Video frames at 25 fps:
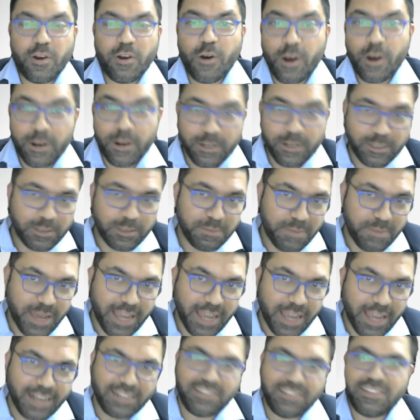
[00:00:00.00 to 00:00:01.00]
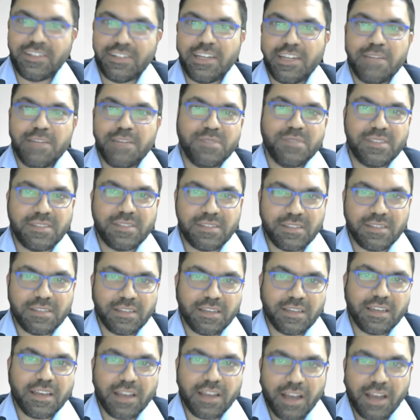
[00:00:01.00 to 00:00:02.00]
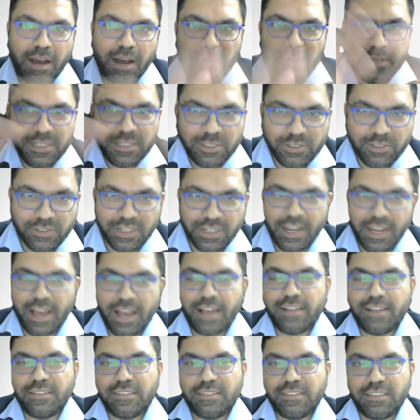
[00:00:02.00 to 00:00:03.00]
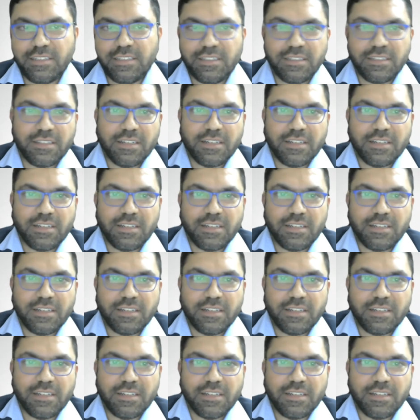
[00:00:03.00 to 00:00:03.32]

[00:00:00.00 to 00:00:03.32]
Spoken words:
order to make dreams come into reality,